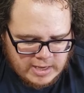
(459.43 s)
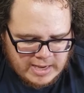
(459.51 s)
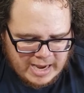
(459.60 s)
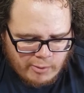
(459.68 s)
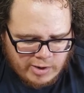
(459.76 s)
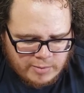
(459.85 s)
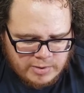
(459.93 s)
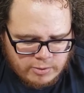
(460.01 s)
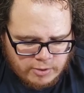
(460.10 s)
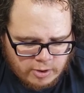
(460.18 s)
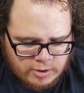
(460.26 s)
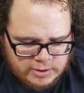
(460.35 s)
I want to be
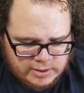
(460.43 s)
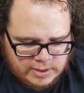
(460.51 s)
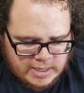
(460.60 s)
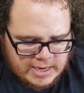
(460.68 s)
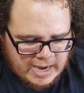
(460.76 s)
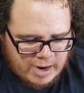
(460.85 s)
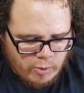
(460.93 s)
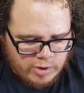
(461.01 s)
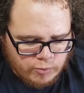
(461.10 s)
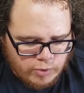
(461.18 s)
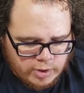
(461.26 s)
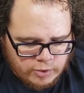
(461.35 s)
with Arson. I
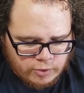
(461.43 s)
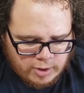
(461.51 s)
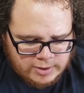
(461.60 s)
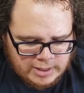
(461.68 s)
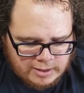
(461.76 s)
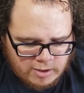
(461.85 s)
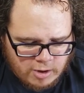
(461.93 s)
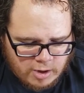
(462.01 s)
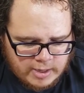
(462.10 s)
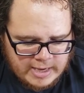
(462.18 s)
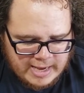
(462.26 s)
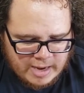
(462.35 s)
want to run across that
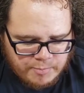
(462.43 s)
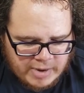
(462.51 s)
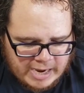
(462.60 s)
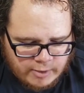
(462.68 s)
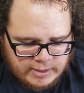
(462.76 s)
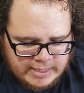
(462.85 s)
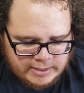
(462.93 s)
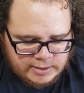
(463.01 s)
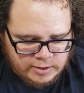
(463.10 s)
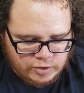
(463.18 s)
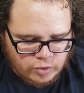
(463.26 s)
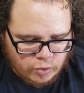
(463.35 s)
lawn and pound against
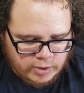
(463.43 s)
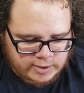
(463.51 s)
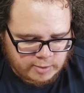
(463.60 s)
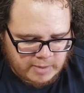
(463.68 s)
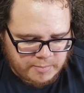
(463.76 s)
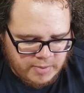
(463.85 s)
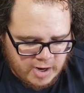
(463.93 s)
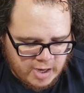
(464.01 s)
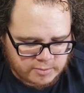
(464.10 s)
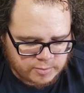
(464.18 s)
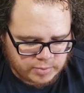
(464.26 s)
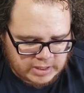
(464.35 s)
his door until my
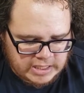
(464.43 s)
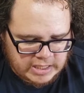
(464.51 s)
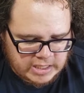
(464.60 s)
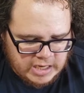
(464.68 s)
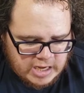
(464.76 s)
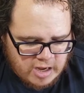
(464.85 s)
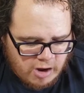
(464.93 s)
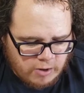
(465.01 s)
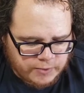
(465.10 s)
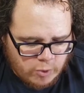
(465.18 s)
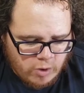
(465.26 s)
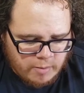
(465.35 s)
palms bleed. I'll
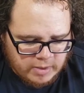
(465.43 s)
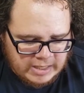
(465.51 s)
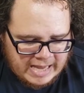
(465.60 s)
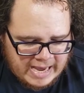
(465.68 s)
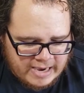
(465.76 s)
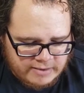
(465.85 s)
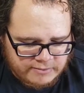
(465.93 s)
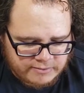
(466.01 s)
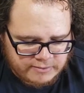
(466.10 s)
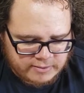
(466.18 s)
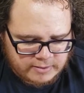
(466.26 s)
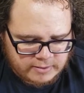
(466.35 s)
know I'm alive.